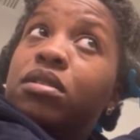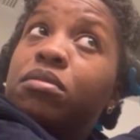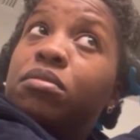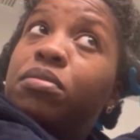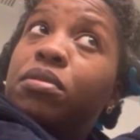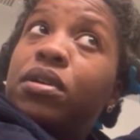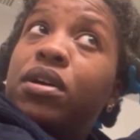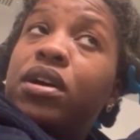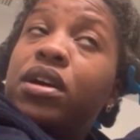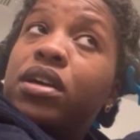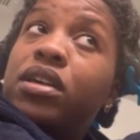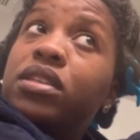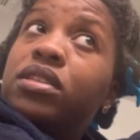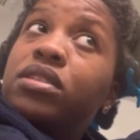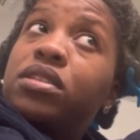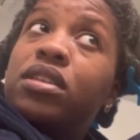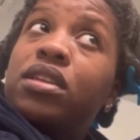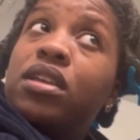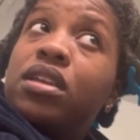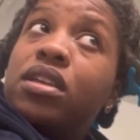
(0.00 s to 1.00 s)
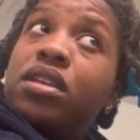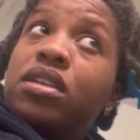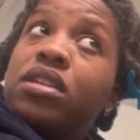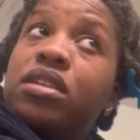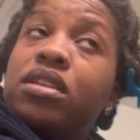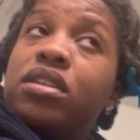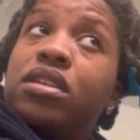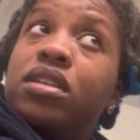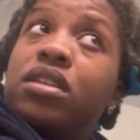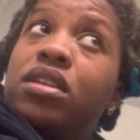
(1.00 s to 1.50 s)
But
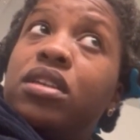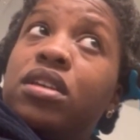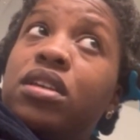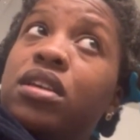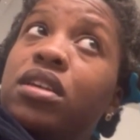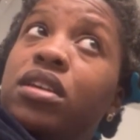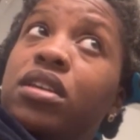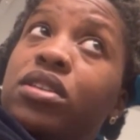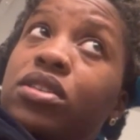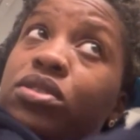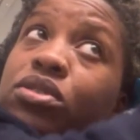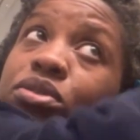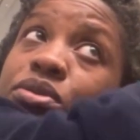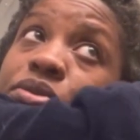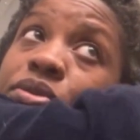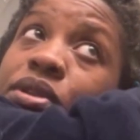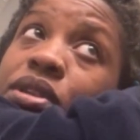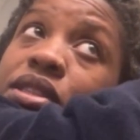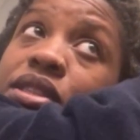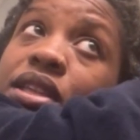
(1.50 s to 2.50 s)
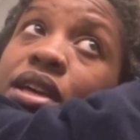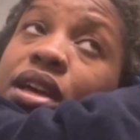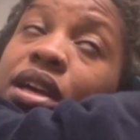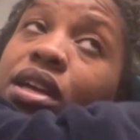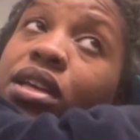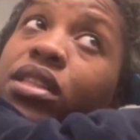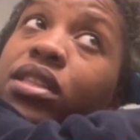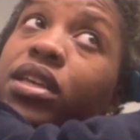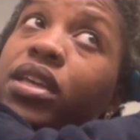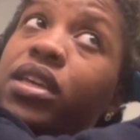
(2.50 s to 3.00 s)
in doing
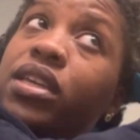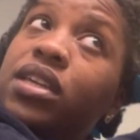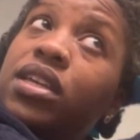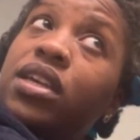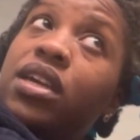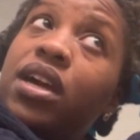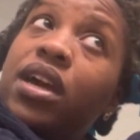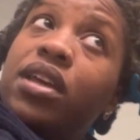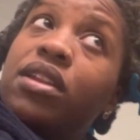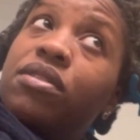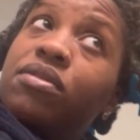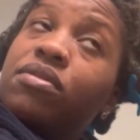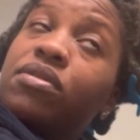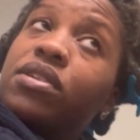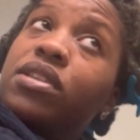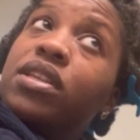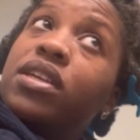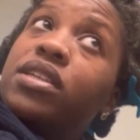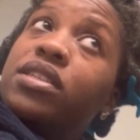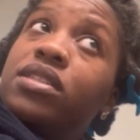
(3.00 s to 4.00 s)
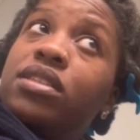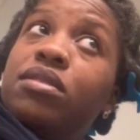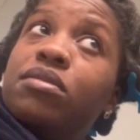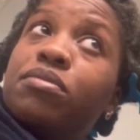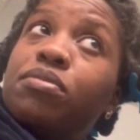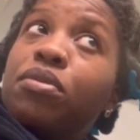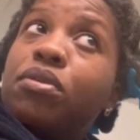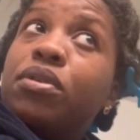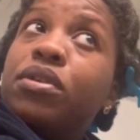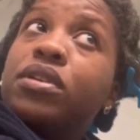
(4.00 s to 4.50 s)
that, like I didn't realize the
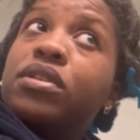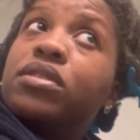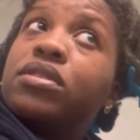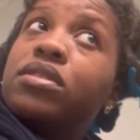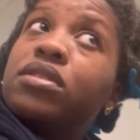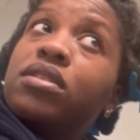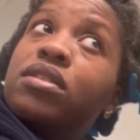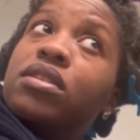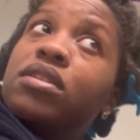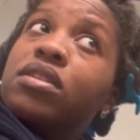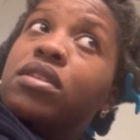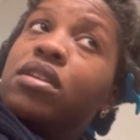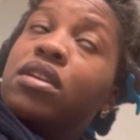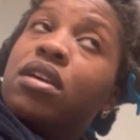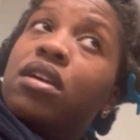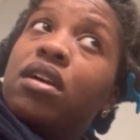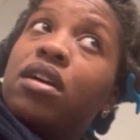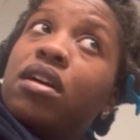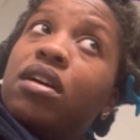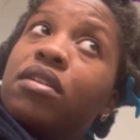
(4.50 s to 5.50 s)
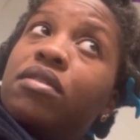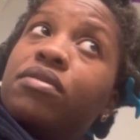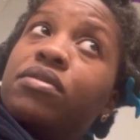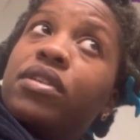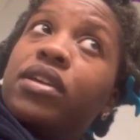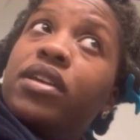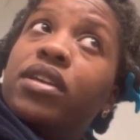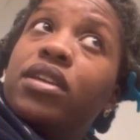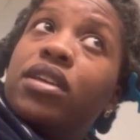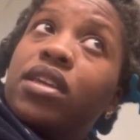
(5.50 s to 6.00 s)
importance of
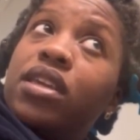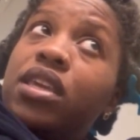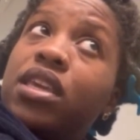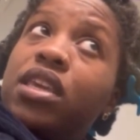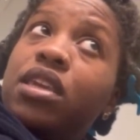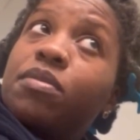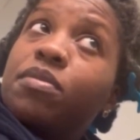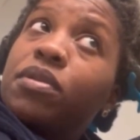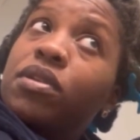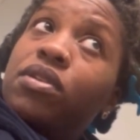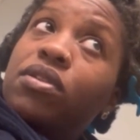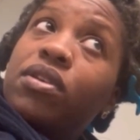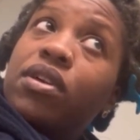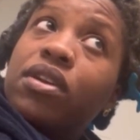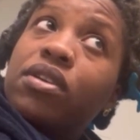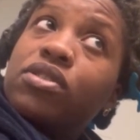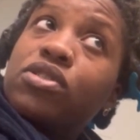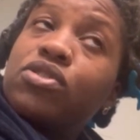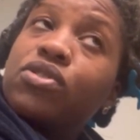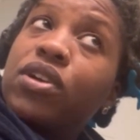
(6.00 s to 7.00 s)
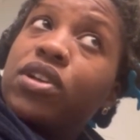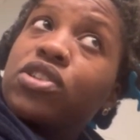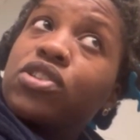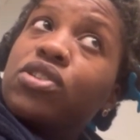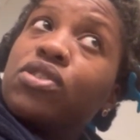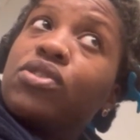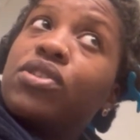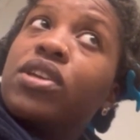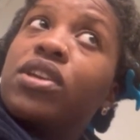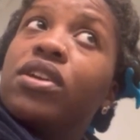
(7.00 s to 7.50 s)
like keeping your hair stretched.
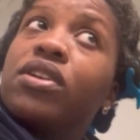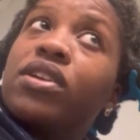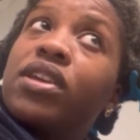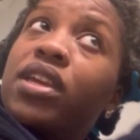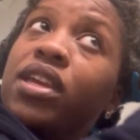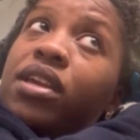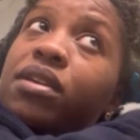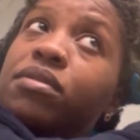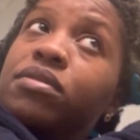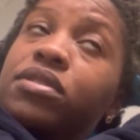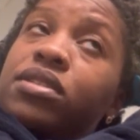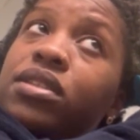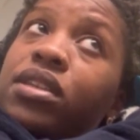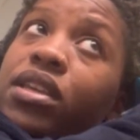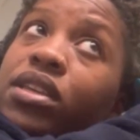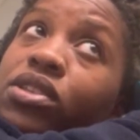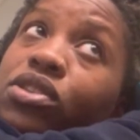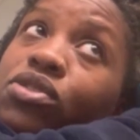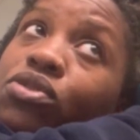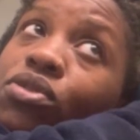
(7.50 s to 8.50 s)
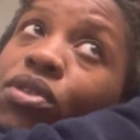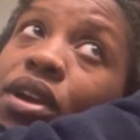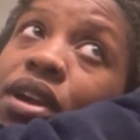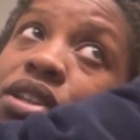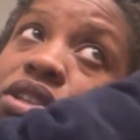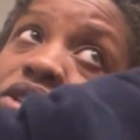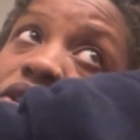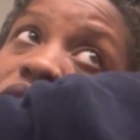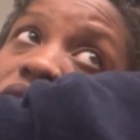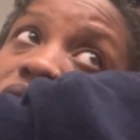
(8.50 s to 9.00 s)
And your hair can't stay
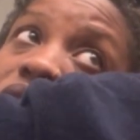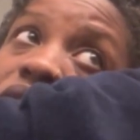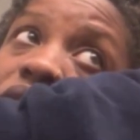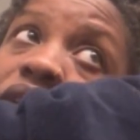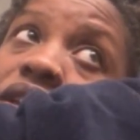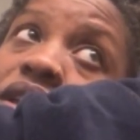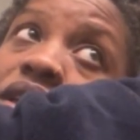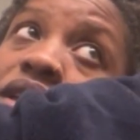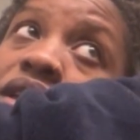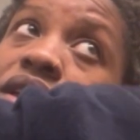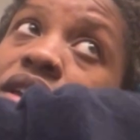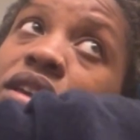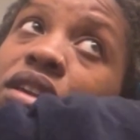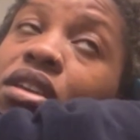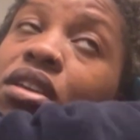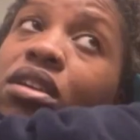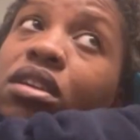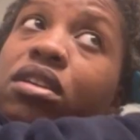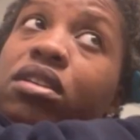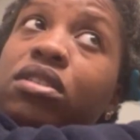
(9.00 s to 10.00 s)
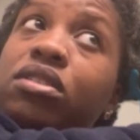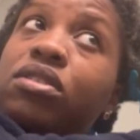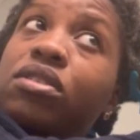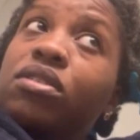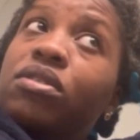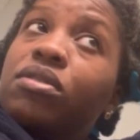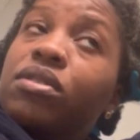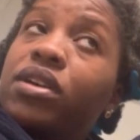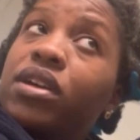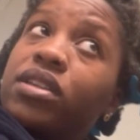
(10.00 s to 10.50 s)
stretched, you
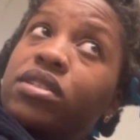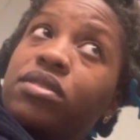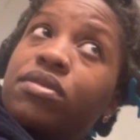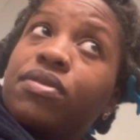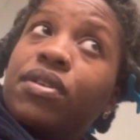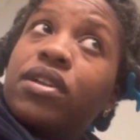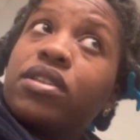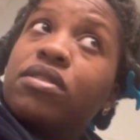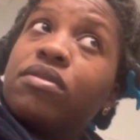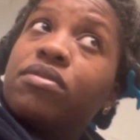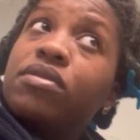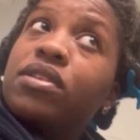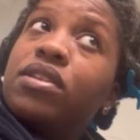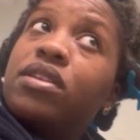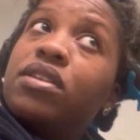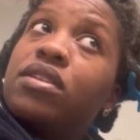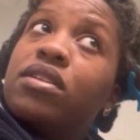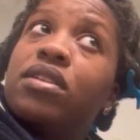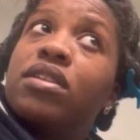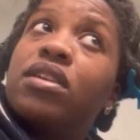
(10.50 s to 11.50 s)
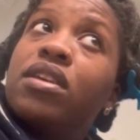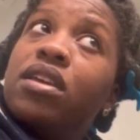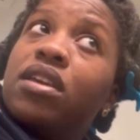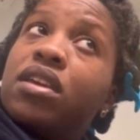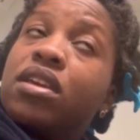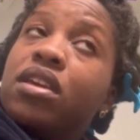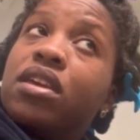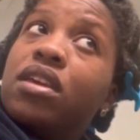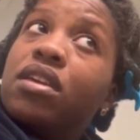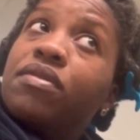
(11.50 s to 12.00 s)
know, as effectively
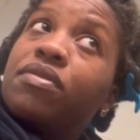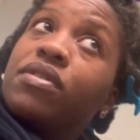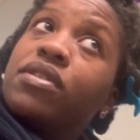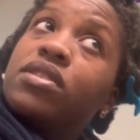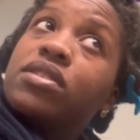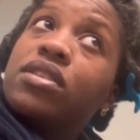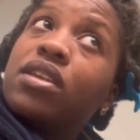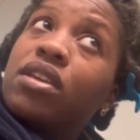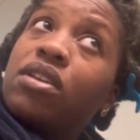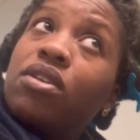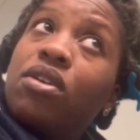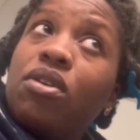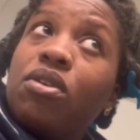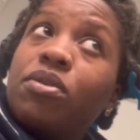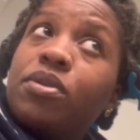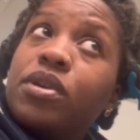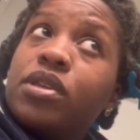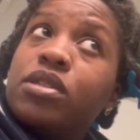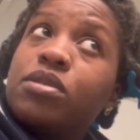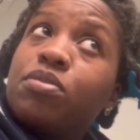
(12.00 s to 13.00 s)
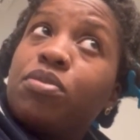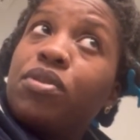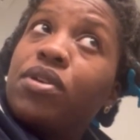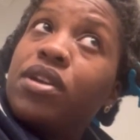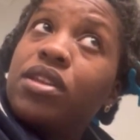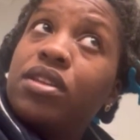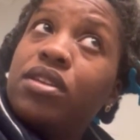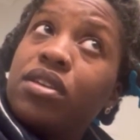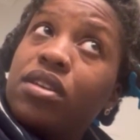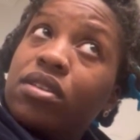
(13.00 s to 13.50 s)
if it's like always
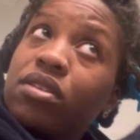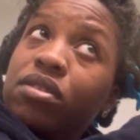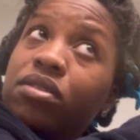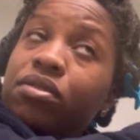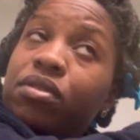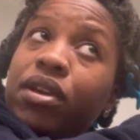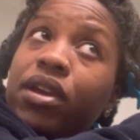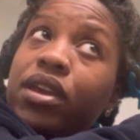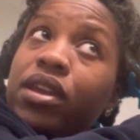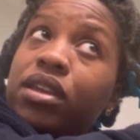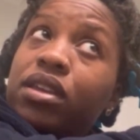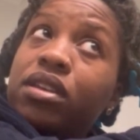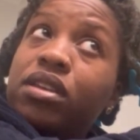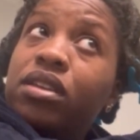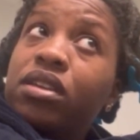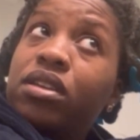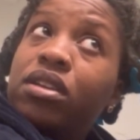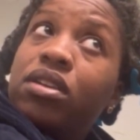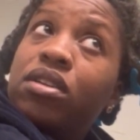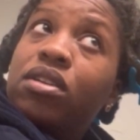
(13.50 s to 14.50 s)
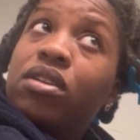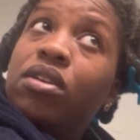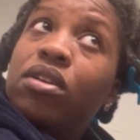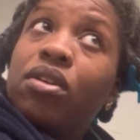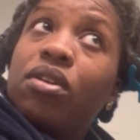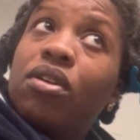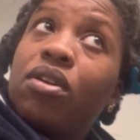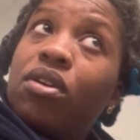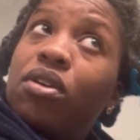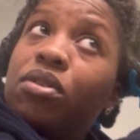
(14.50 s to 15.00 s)
braided, right?
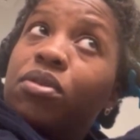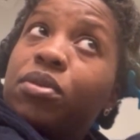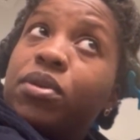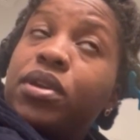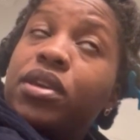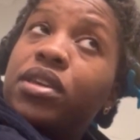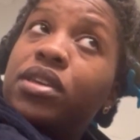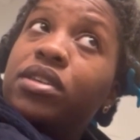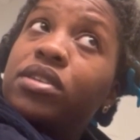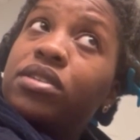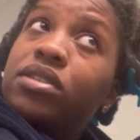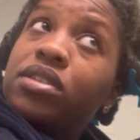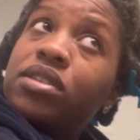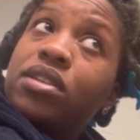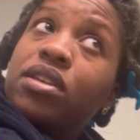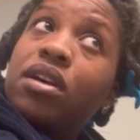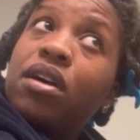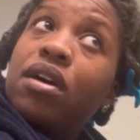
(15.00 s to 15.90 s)
Or always